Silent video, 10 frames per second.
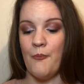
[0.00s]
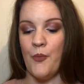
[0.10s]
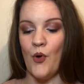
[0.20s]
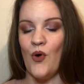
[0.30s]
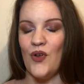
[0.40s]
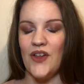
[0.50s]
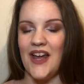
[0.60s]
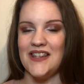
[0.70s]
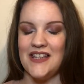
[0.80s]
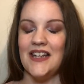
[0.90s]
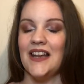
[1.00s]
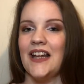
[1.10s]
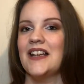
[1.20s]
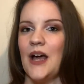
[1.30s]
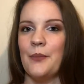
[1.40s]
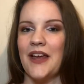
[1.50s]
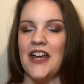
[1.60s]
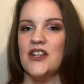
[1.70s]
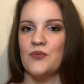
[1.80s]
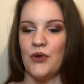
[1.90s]
but I didn't like the
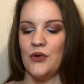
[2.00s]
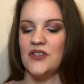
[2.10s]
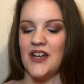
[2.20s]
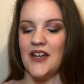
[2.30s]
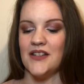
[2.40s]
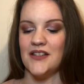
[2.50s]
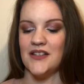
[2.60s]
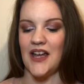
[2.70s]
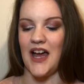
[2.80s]
application process